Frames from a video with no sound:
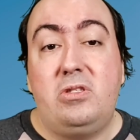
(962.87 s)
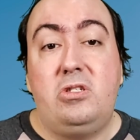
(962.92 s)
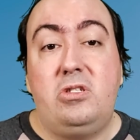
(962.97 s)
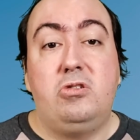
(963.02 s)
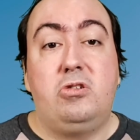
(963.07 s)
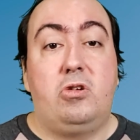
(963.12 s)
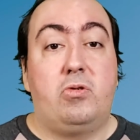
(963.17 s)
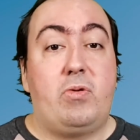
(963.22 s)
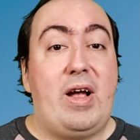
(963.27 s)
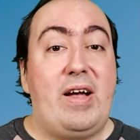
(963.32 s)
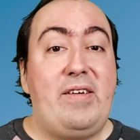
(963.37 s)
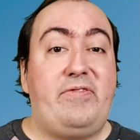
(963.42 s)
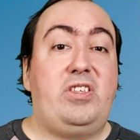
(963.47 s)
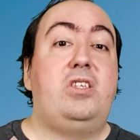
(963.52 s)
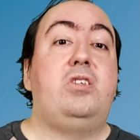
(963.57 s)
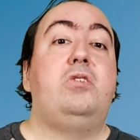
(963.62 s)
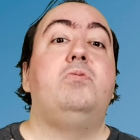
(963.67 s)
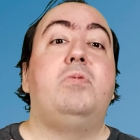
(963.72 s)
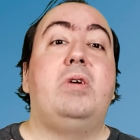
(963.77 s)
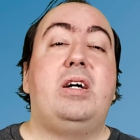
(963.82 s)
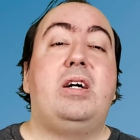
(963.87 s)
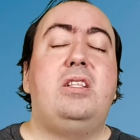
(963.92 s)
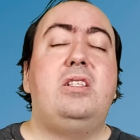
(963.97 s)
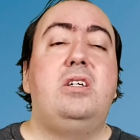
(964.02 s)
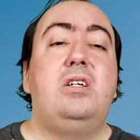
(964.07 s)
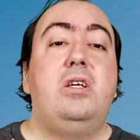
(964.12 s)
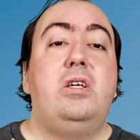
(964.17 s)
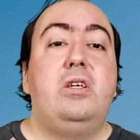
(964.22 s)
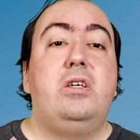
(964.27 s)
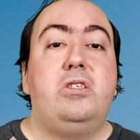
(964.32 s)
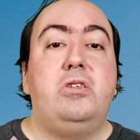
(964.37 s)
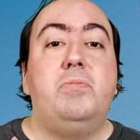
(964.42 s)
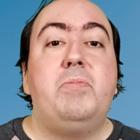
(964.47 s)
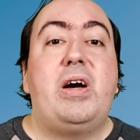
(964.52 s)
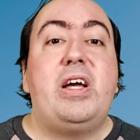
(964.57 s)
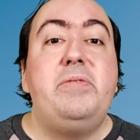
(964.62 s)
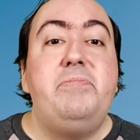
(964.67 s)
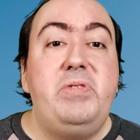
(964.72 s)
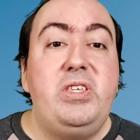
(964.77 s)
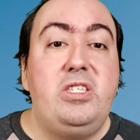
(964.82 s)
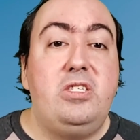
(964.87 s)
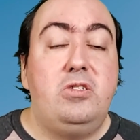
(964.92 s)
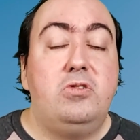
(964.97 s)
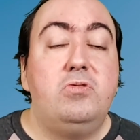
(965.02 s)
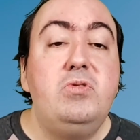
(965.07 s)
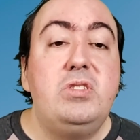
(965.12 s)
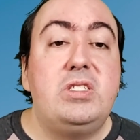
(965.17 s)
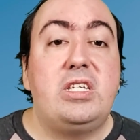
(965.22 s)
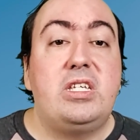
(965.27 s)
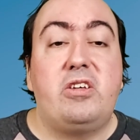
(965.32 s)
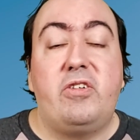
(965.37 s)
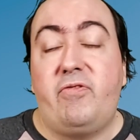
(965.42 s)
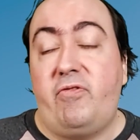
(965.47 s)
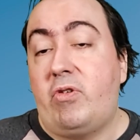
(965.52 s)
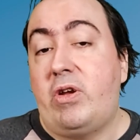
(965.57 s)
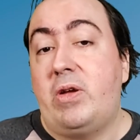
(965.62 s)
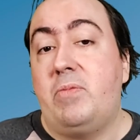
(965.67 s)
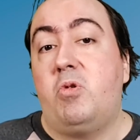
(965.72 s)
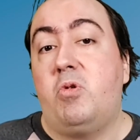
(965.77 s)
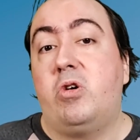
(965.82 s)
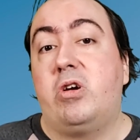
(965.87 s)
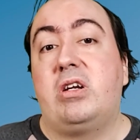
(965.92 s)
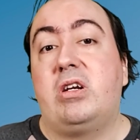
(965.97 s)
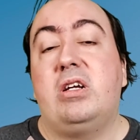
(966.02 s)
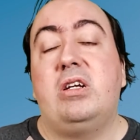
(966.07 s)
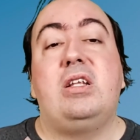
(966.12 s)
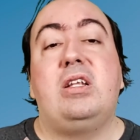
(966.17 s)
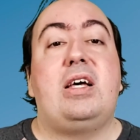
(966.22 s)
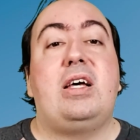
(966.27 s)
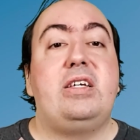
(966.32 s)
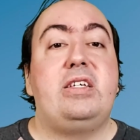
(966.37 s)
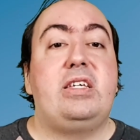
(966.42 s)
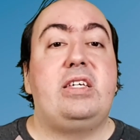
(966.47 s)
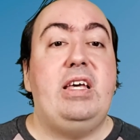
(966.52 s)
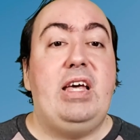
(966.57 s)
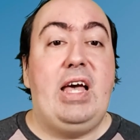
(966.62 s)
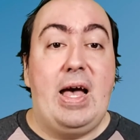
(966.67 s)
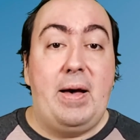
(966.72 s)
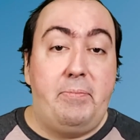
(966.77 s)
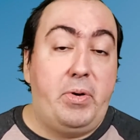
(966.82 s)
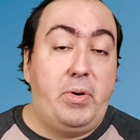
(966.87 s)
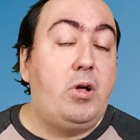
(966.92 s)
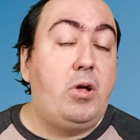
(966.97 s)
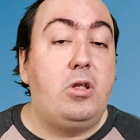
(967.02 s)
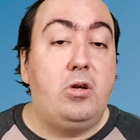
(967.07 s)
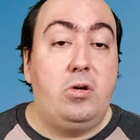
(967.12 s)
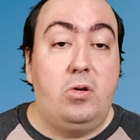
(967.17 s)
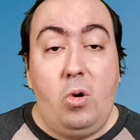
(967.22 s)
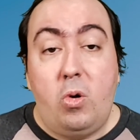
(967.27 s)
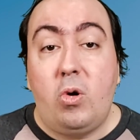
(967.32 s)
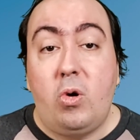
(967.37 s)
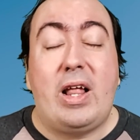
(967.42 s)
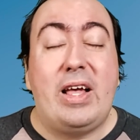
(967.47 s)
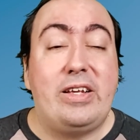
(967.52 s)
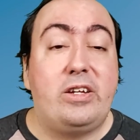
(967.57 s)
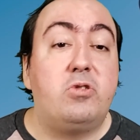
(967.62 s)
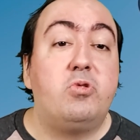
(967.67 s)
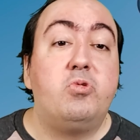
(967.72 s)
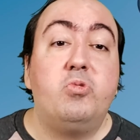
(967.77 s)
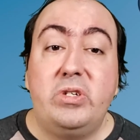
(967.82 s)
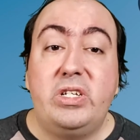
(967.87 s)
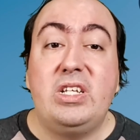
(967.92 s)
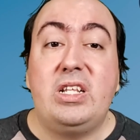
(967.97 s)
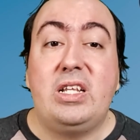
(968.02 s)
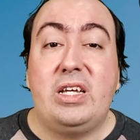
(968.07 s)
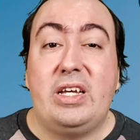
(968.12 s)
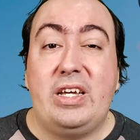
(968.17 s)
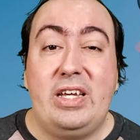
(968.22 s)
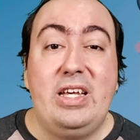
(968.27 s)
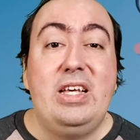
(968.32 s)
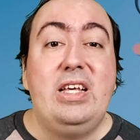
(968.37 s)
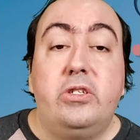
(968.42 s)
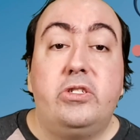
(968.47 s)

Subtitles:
to GraphQL, you might be using a framework like Apollo or like Relay.